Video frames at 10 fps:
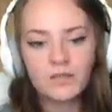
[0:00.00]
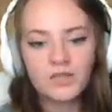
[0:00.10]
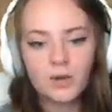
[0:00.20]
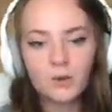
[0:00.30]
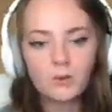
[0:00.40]

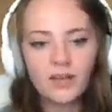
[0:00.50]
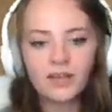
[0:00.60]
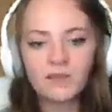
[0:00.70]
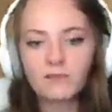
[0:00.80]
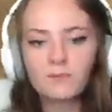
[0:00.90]
So
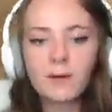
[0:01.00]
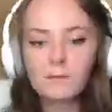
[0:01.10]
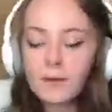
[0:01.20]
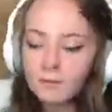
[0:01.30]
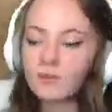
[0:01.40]
like my
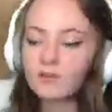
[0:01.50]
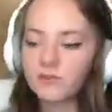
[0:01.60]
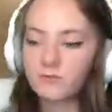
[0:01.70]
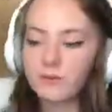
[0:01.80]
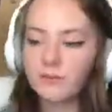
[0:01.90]
memory
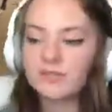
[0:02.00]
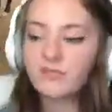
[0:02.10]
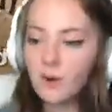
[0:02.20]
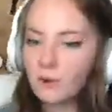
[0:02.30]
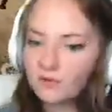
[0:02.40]
from them is
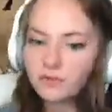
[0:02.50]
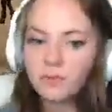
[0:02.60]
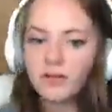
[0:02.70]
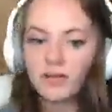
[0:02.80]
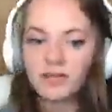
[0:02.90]
fond,
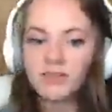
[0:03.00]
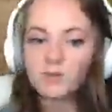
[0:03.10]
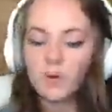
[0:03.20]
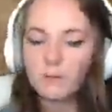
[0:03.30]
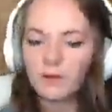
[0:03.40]
but like they
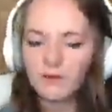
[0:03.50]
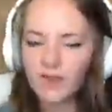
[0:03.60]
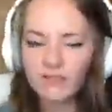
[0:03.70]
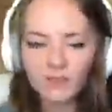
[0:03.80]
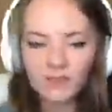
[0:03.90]
weren't my
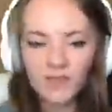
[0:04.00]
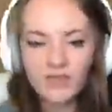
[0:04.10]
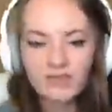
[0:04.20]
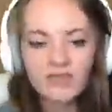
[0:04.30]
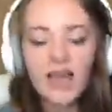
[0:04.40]
favorite
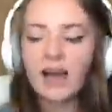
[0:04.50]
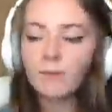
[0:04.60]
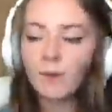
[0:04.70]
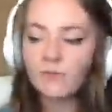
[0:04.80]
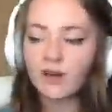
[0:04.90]
things.
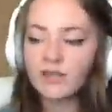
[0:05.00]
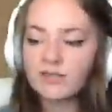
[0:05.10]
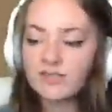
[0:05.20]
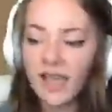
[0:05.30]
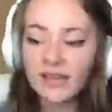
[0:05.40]
However,
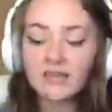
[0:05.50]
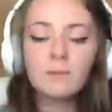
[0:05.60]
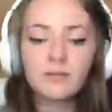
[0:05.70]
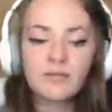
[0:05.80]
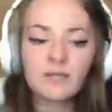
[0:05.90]
does
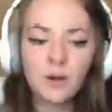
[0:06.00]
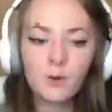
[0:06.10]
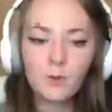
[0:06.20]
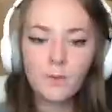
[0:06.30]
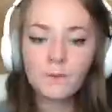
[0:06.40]
anybody
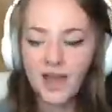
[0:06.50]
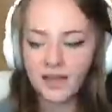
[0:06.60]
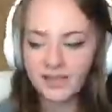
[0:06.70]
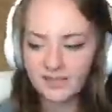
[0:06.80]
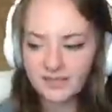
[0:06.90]
know
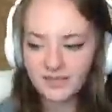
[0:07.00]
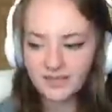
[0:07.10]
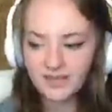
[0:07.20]
Pez?